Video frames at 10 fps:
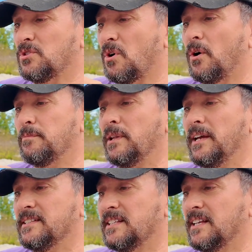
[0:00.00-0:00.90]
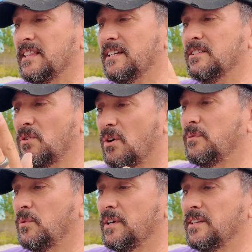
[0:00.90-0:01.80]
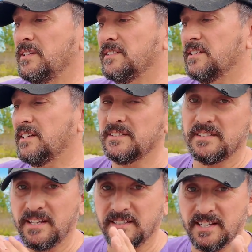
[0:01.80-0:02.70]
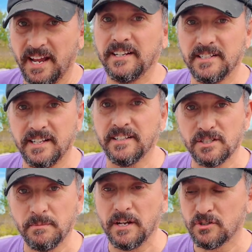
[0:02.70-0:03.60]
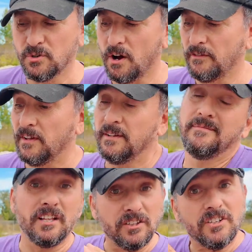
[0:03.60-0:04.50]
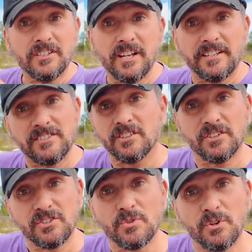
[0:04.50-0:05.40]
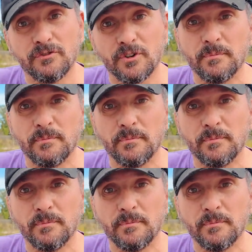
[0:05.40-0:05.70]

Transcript: hard plastic things on one of these things, they tend to get smashed off. They look nice, it looks cool for a